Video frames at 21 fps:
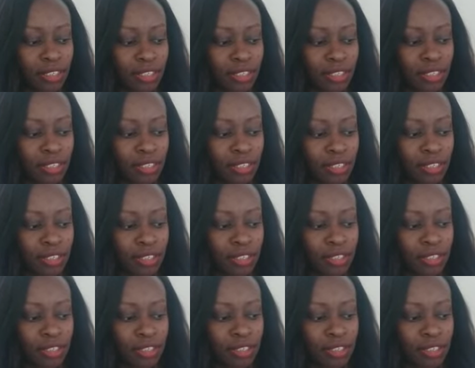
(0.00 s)

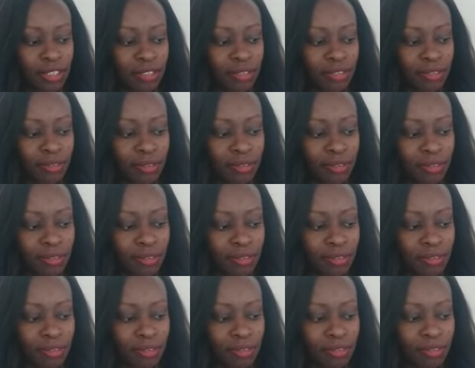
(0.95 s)

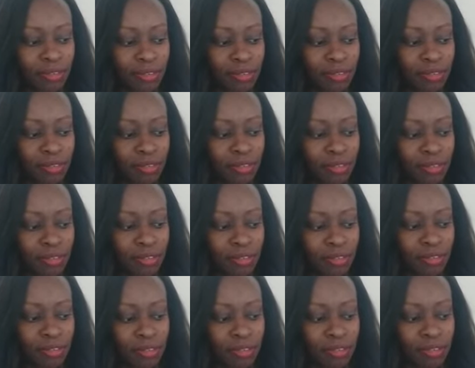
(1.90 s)

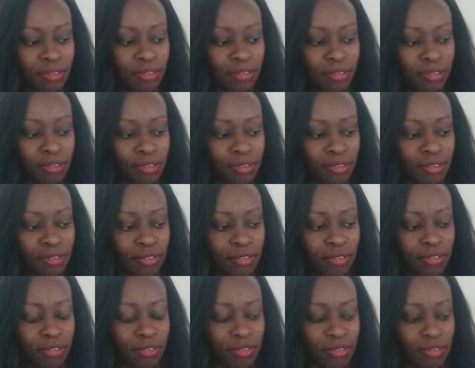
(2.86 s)

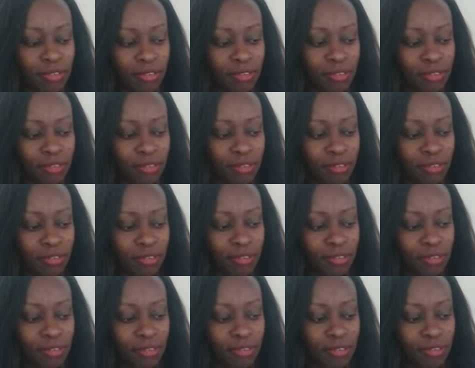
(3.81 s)

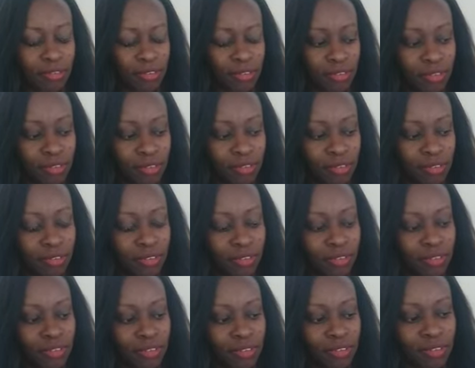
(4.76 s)

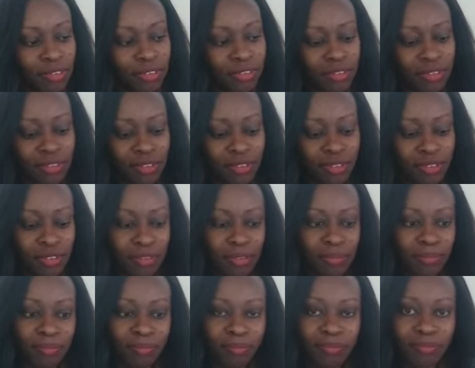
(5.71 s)

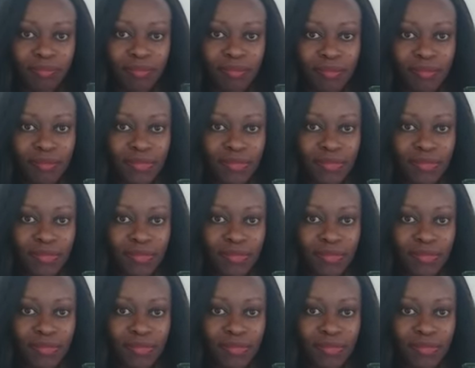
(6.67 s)
No one is speaking in this clip.